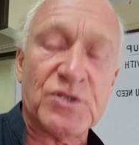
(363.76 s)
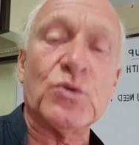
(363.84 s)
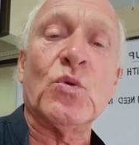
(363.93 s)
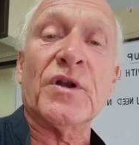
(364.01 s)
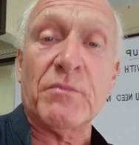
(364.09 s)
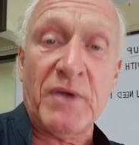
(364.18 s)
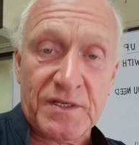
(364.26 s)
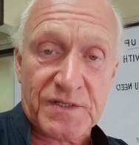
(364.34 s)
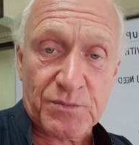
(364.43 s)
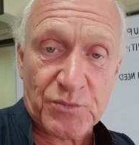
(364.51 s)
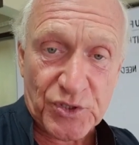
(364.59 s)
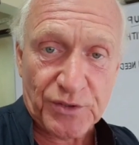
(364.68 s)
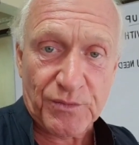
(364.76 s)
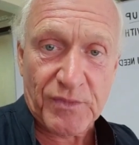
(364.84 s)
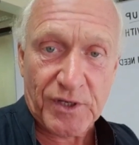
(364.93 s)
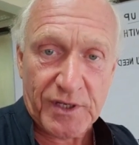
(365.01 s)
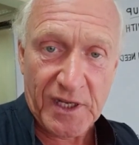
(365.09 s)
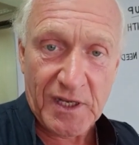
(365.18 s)
You want to make some real
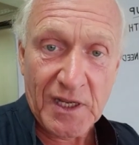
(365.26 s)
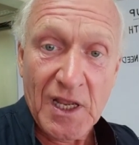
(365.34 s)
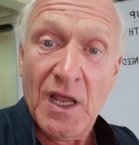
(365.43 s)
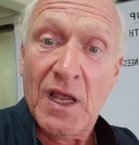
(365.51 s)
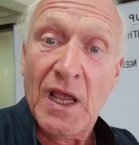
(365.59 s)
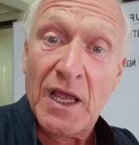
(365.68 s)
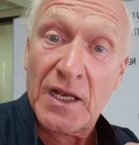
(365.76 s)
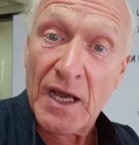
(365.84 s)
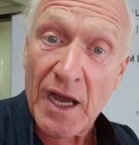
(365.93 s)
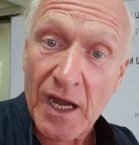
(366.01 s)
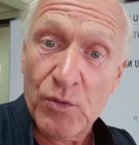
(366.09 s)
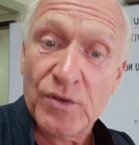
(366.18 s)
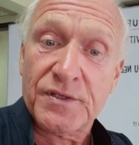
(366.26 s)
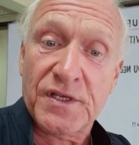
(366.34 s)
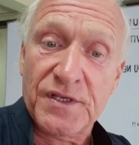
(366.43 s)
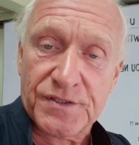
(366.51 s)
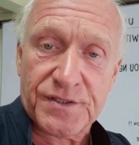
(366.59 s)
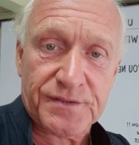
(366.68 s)
money. And I will
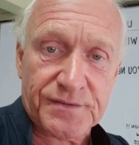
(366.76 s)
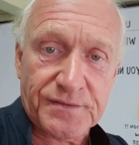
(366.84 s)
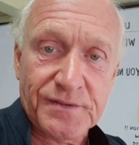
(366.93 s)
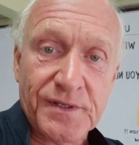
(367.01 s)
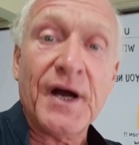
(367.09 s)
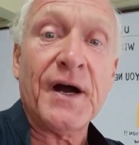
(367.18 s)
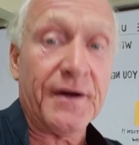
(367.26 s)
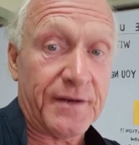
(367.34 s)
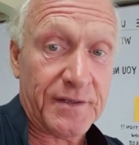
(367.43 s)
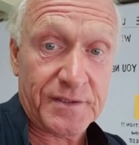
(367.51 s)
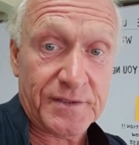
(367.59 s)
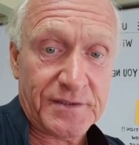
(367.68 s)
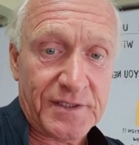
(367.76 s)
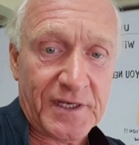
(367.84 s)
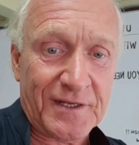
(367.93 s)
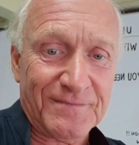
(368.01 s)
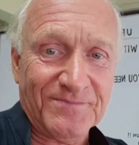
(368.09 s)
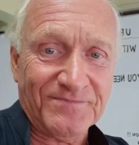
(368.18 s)
teach you how to do
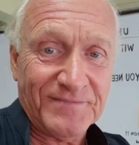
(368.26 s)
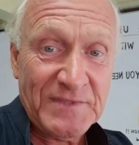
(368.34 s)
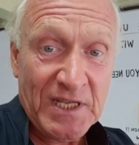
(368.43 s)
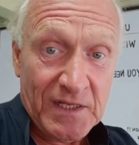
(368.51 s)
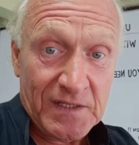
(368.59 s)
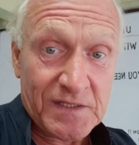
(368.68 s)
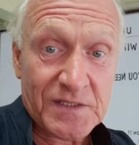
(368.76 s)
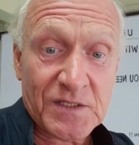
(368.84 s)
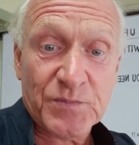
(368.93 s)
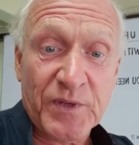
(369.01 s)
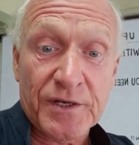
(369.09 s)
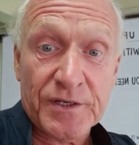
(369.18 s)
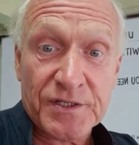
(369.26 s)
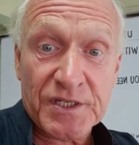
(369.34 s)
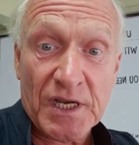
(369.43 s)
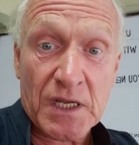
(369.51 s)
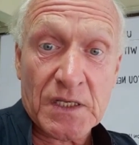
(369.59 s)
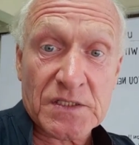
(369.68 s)
that. This is Peter.
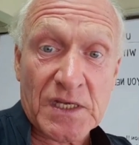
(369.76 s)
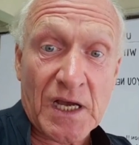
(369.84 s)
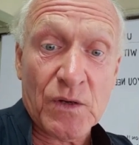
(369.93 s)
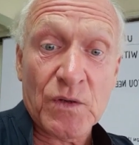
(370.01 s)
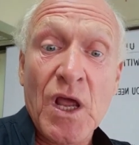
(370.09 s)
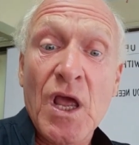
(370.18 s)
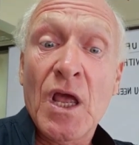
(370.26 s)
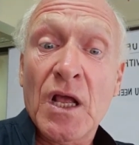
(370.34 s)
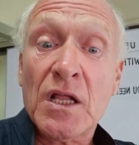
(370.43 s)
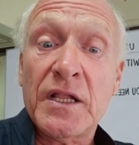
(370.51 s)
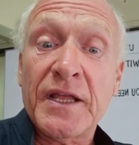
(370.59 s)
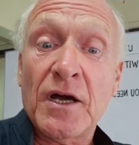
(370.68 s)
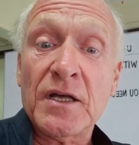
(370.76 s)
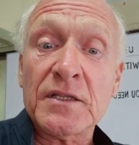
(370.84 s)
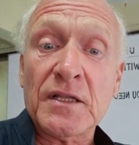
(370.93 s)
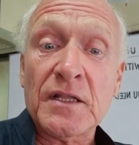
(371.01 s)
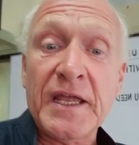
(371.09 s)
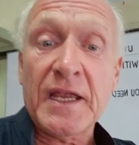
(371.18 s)
Check us out. Click on
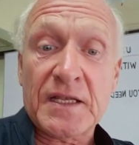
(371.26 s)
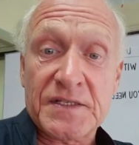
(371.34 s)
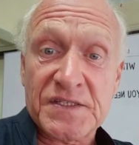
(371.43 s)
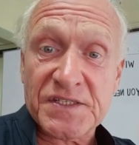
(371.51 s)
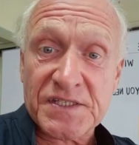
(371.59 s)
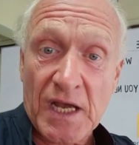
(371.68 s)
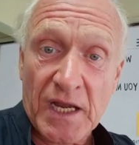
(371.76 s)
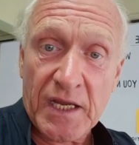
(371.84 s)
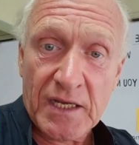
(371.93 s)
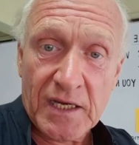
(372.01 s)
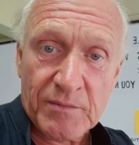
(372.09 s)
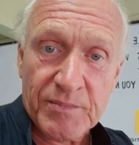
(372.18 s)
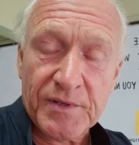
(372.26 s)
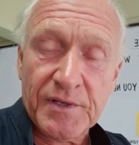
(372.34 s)
the link. Sign up.